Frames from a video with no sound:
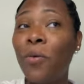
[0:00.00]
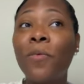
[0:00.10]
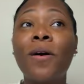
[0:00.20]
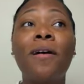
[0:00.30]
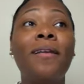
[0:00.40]

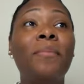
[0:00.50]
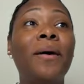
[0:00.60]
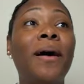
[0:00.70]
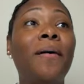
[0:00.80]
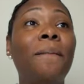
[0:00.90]
We're all
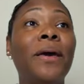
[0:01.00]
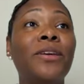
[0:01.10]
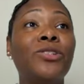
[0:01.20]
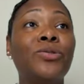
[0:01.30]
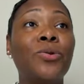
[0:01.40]
about
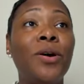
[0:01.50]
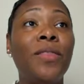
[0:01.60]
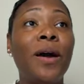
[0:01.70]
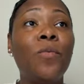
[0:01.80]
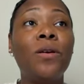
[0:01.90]
making
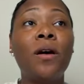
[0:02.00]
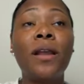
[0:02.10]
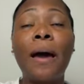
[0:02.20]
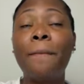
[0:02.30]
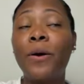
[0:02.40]
sure that we are
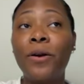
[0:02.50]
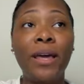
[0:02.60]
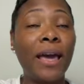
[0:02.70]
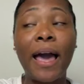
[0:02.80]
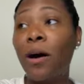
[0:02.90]
not
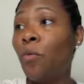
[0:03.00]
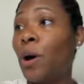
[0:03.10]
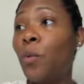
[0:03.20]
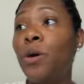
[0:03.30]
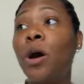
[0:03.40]
burning out
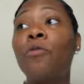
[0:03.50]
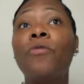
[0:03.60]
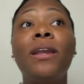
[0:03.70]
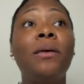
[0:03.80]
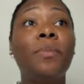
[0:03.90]
while we are
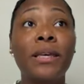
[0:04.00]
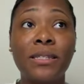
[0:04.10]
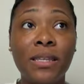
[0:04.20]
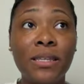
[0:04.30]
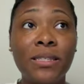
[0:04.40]
running
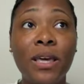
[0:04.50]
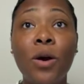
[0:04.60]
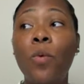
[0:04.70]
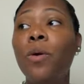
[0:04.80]
business.